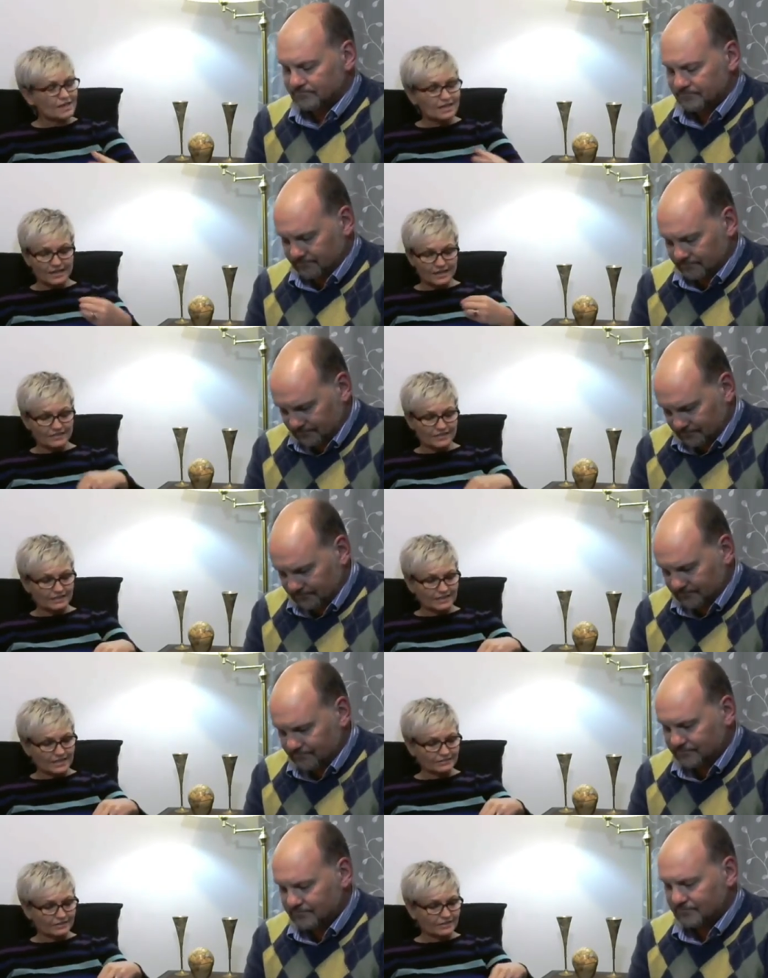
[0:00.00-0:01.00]
Speaker 1: in that
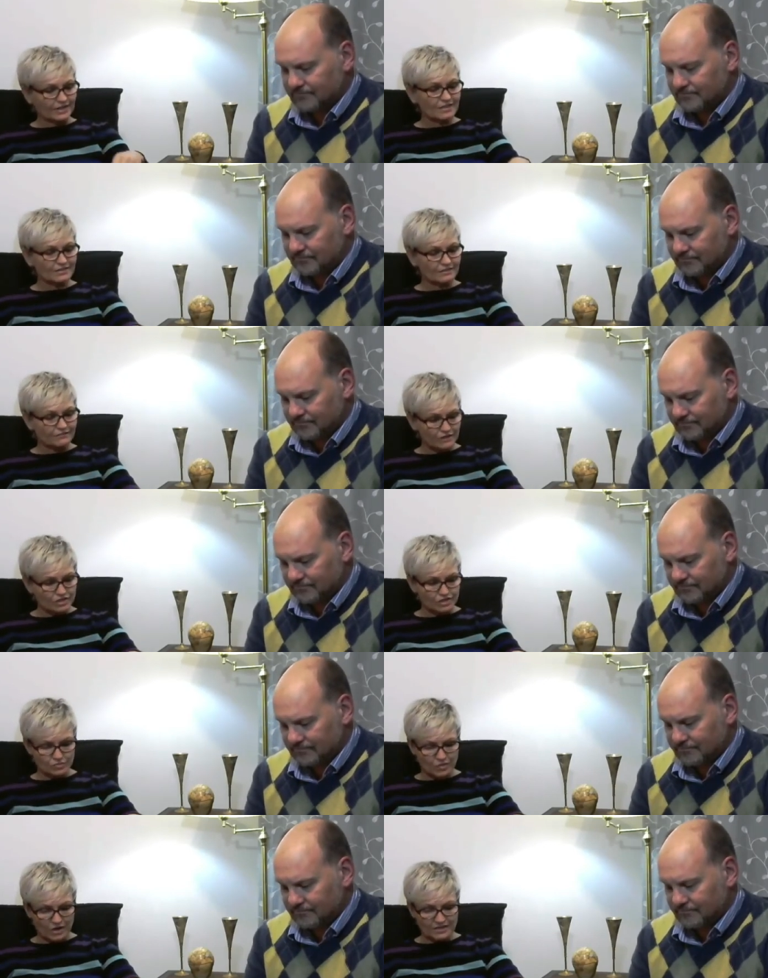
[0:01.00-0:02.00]
letter. In the
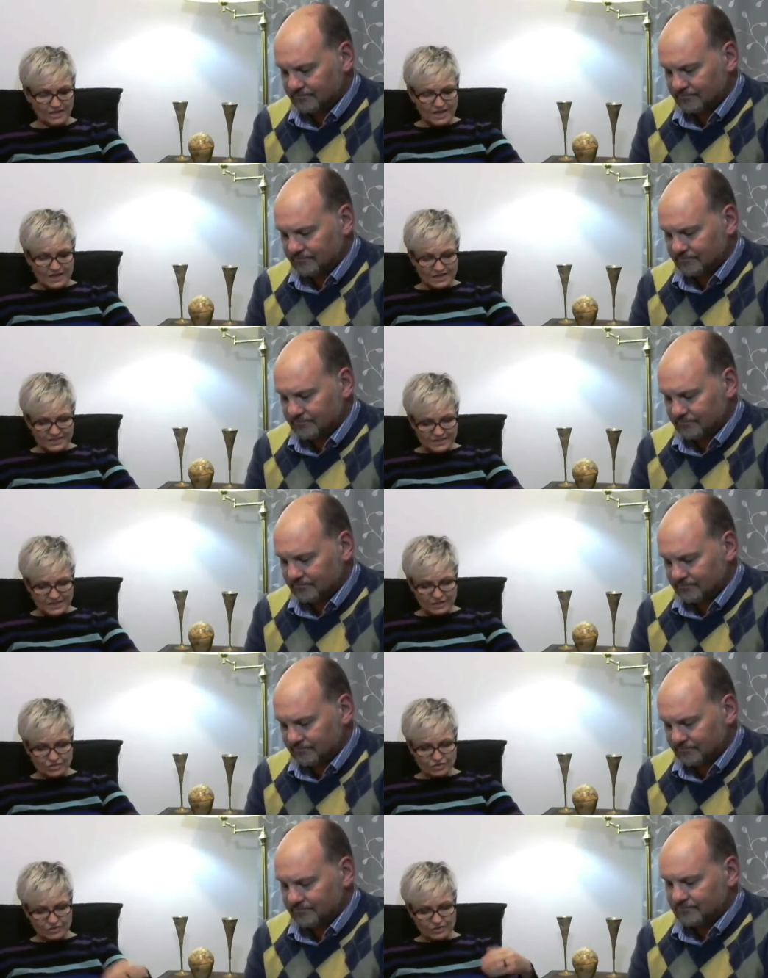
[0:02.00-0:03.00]
first one, he
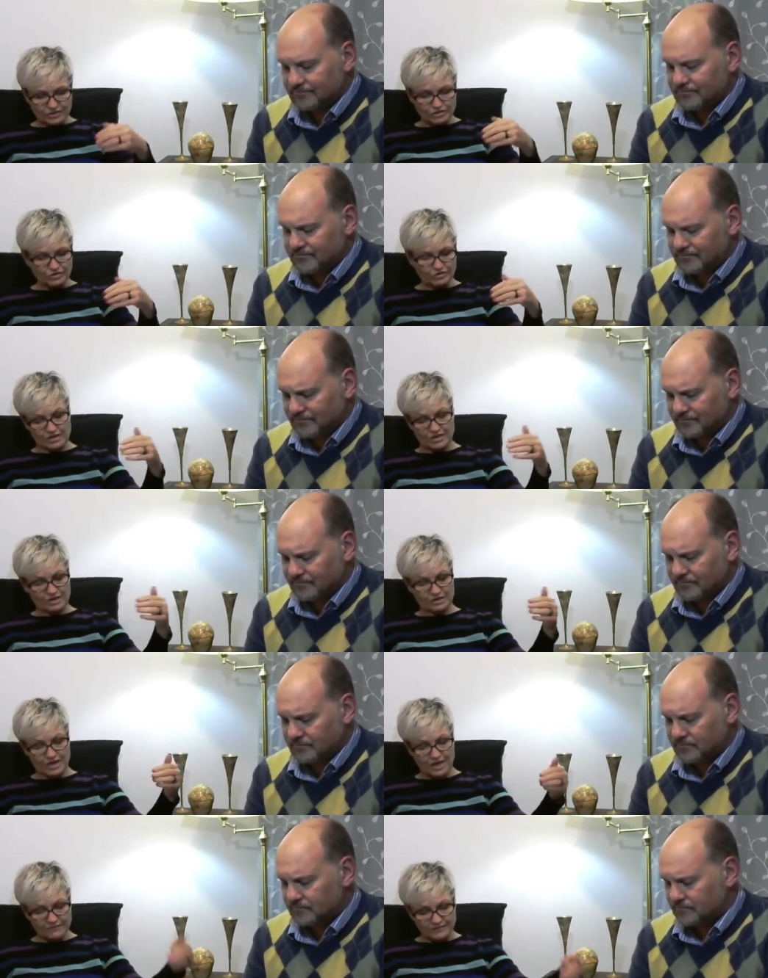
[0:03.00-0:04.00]
said to, to
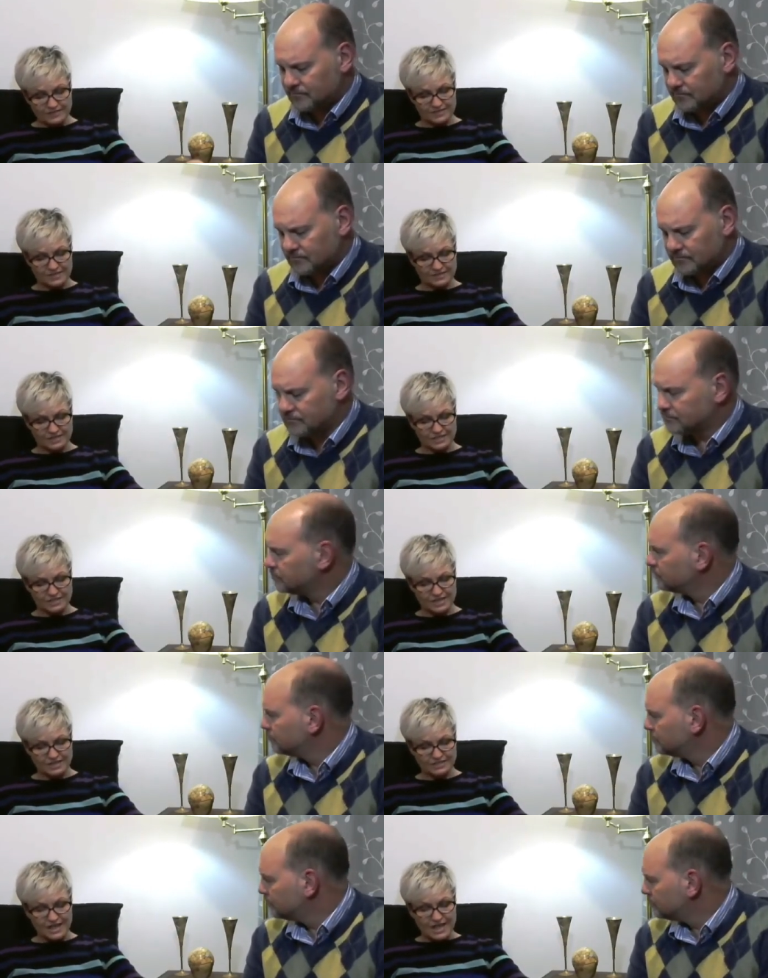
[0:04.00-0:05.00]
uh, Ephesus, he
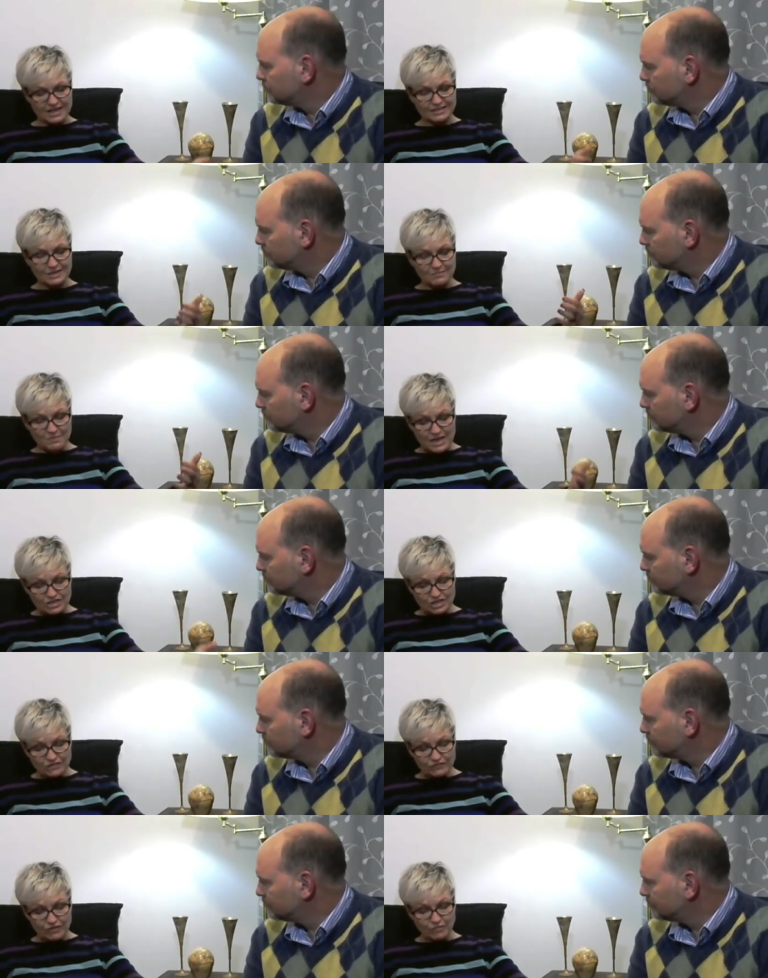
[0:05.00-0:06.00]
says, is the
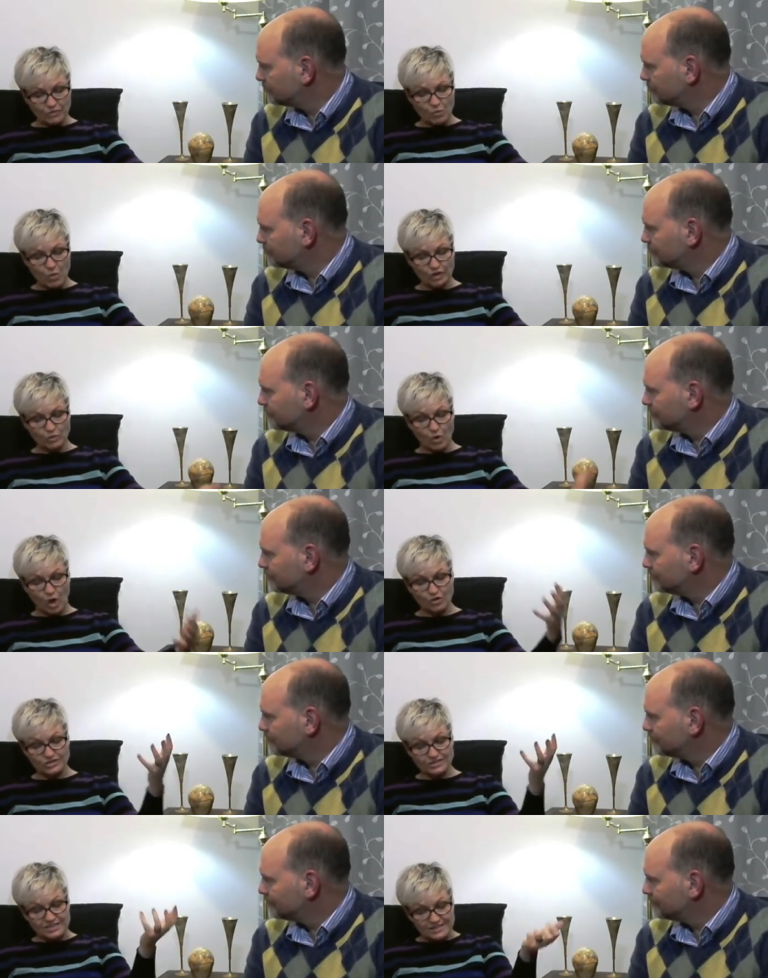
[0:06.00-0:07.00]
message from the one who
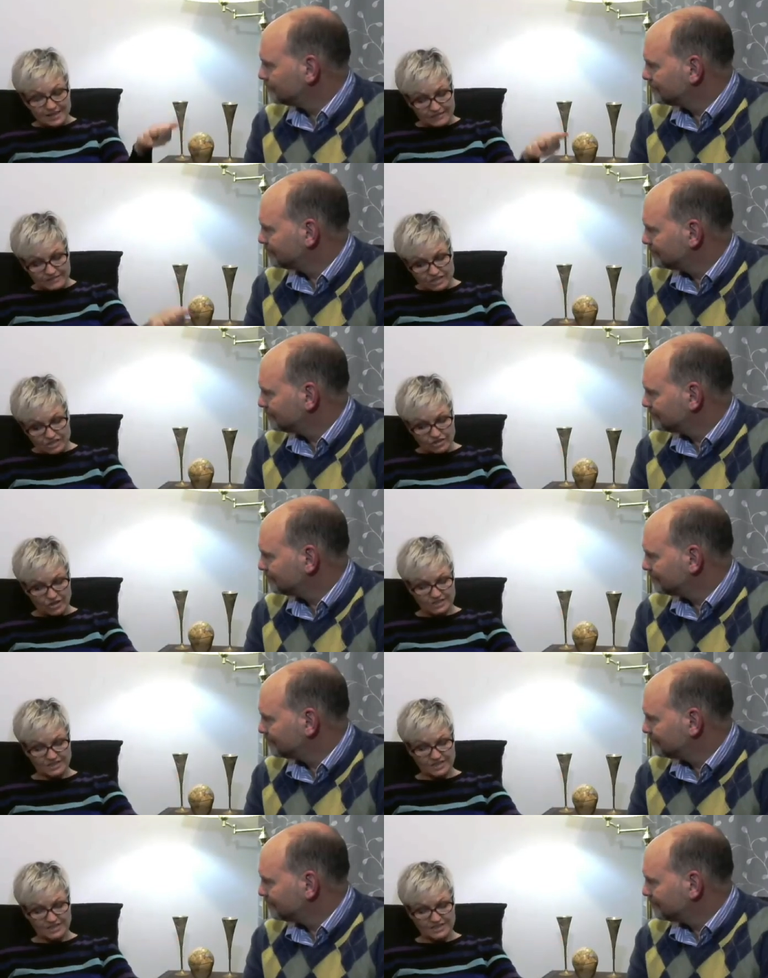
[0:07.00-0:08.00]
holds the seven
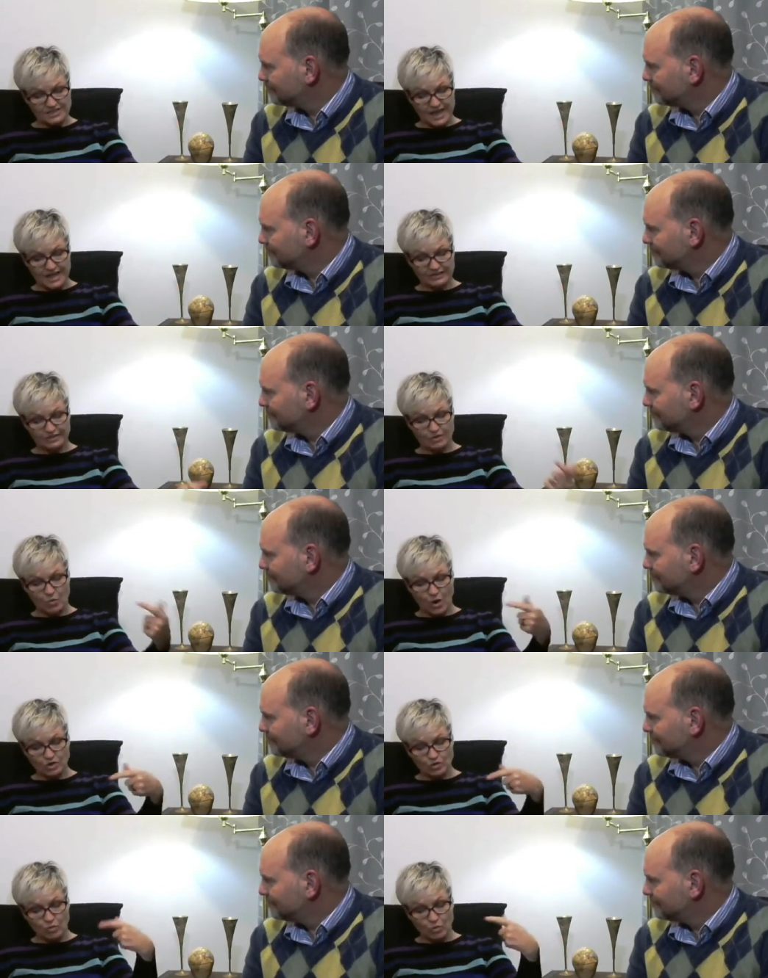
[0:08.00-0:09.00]
stars in his hand, the
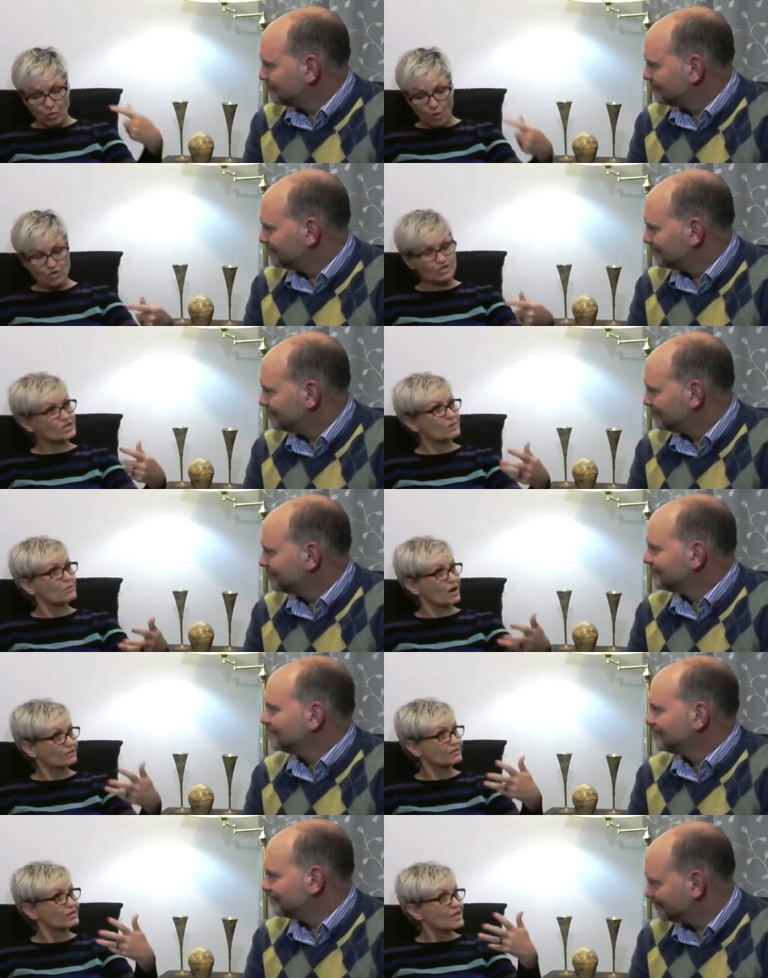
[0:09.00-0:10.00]
one who walks
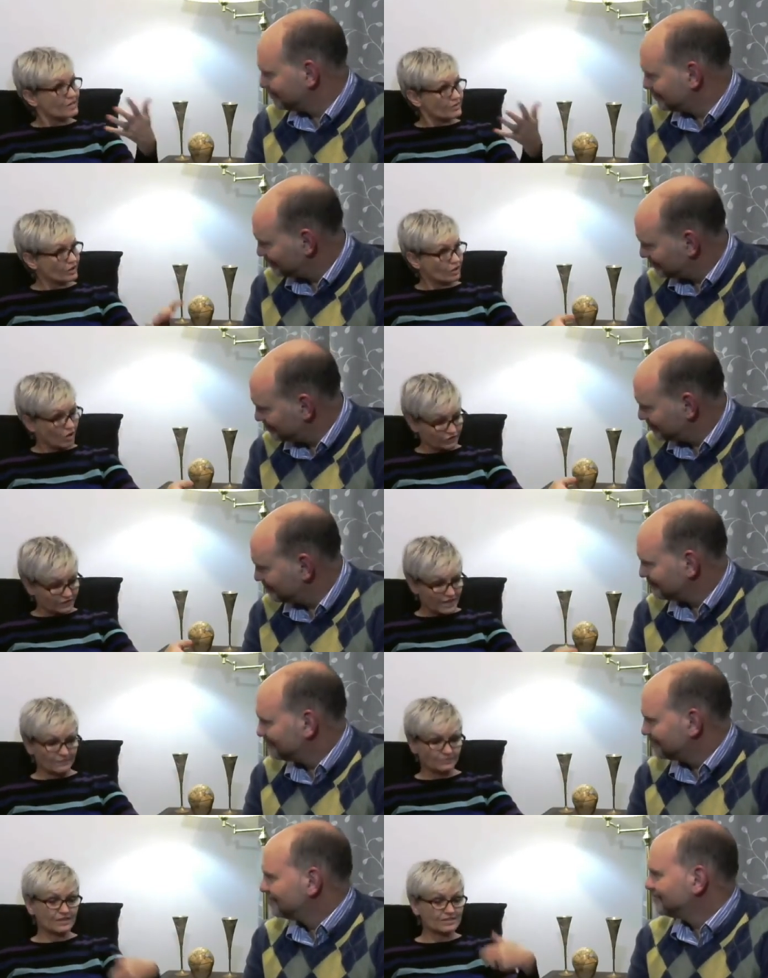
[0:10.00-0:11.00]
among the golden
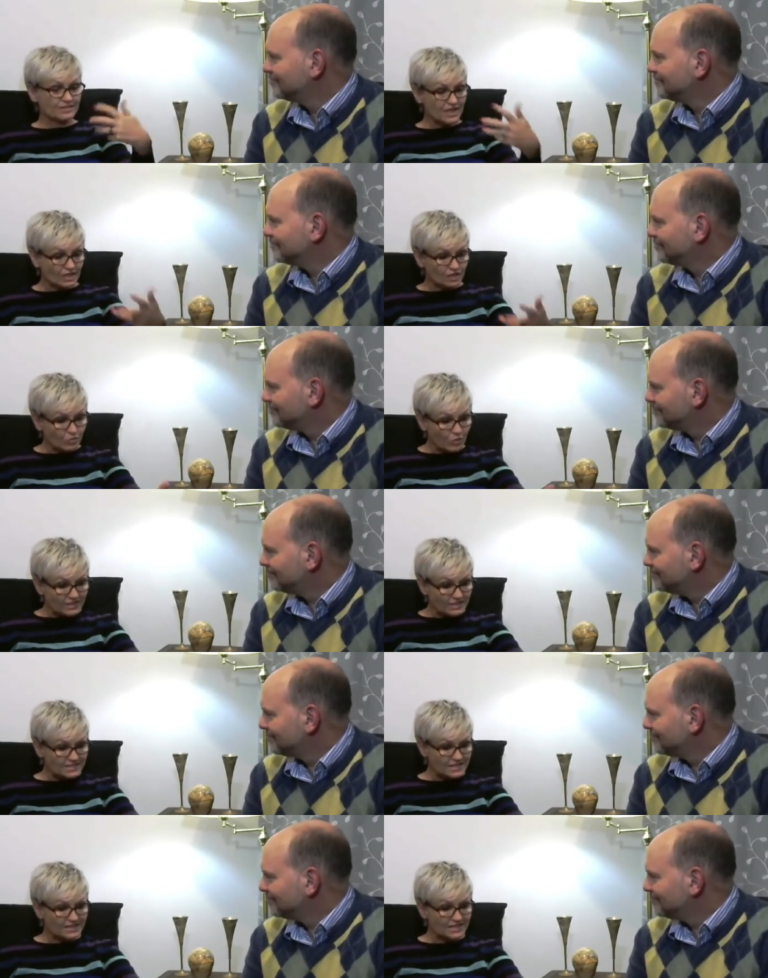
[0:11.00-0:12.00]
lamp?" The second one, he
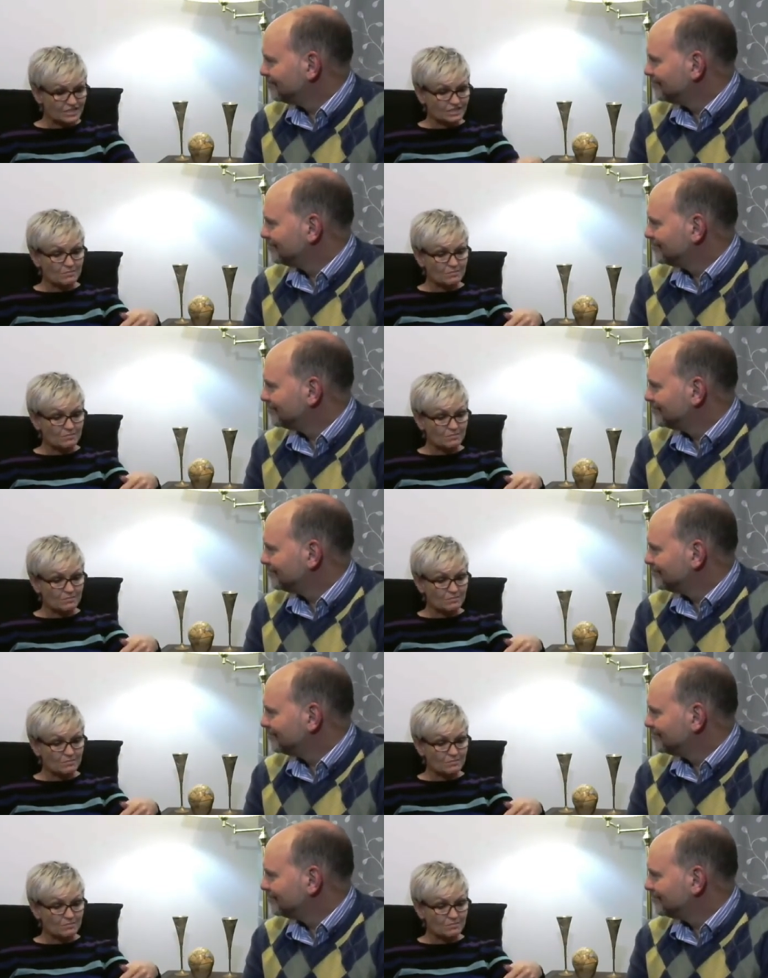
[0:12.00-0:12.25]
says, it's the